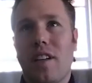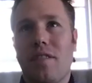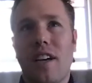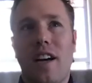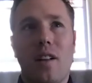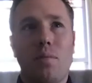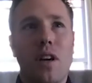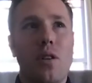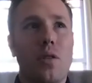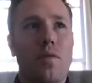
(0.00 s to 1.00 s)
Val,
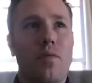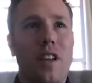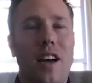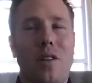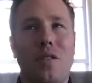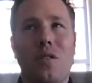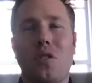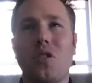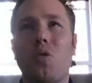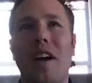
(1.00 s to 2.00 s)
about how their
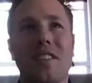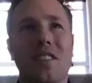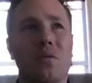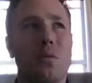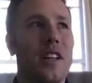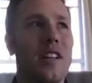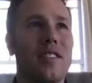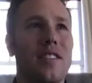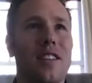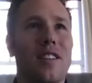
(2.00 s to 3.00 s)
stress is related
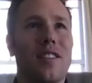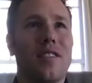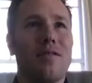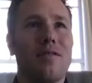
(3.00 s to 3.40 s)
to their